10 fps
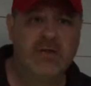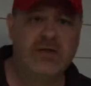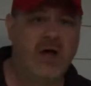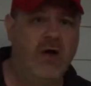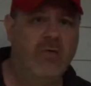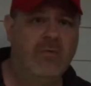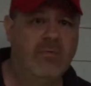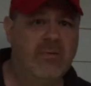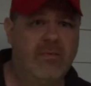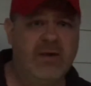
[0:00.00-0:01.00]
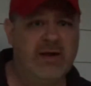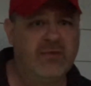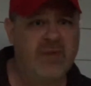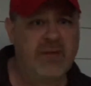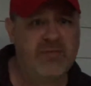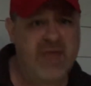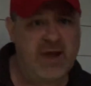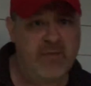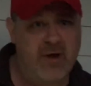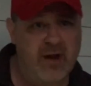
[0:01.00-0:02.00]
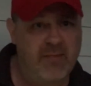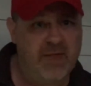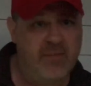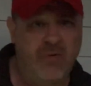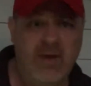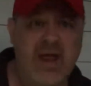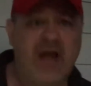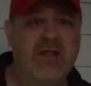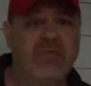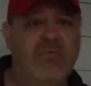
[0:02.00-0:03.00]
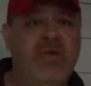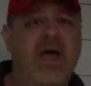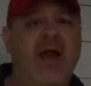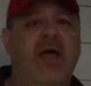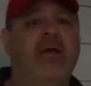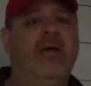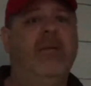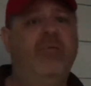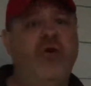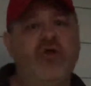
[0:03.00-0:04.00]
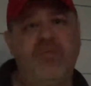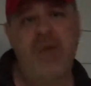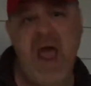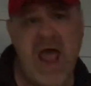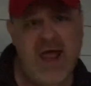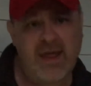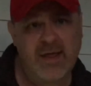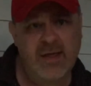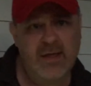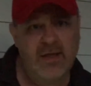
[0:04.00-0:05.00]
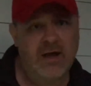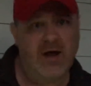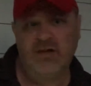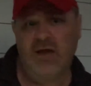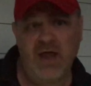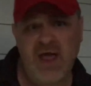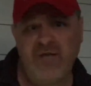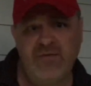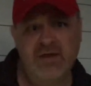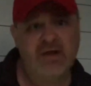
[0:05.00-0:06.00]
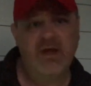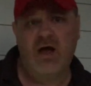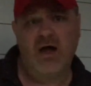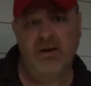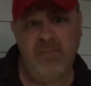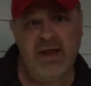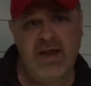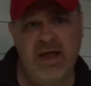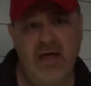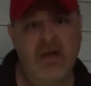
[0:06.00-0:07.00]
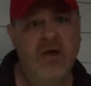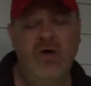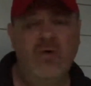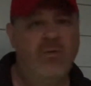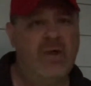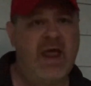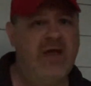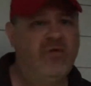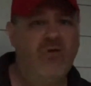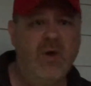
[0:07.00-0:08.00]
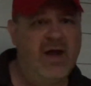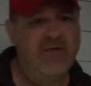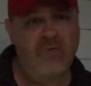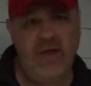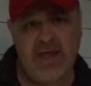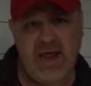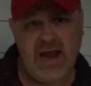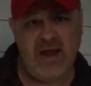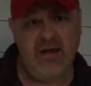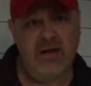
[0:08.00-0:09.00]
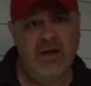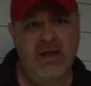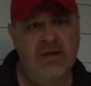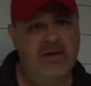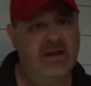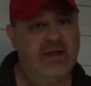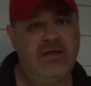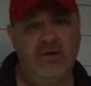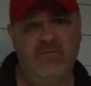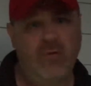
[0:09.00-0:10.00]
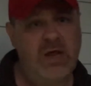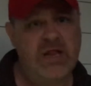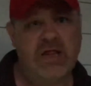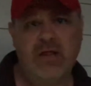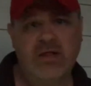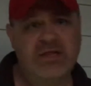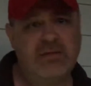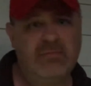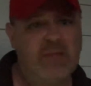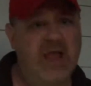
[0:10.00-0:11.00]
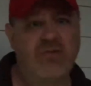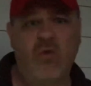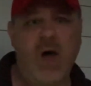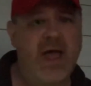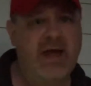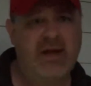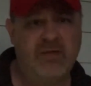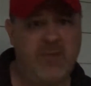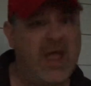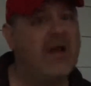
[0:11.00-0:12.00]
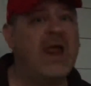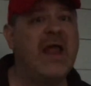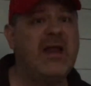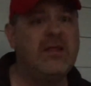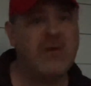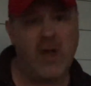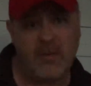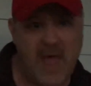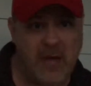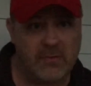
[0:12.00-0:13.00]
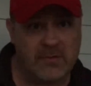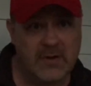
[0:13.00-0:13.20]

So here's what I'm saying, American people. We gotta push back on the left, on the media, and do whatever we can to get their voice as quieted as, at least call them out.